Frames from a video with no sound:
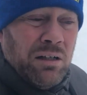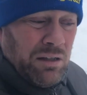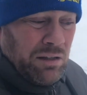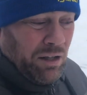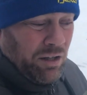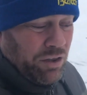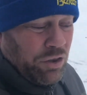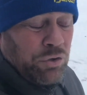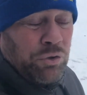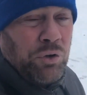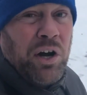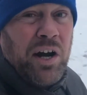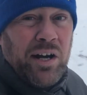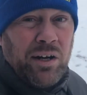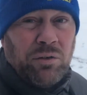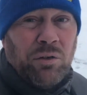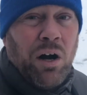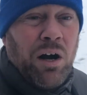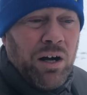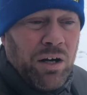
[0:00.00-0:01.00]
like 3 in
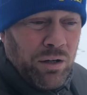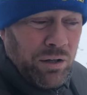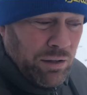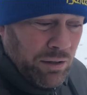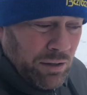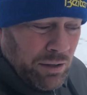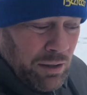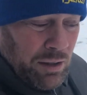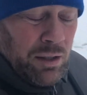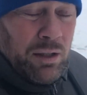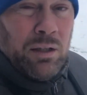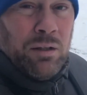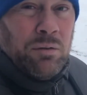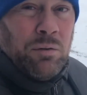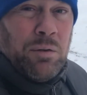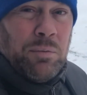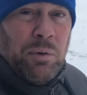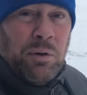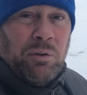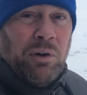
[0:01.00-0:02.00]
a row
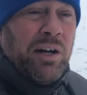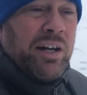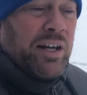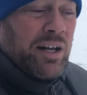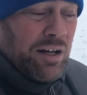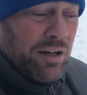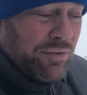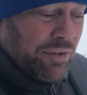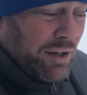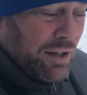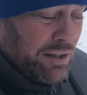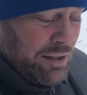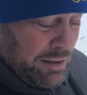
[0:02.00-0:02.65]
with my recurve,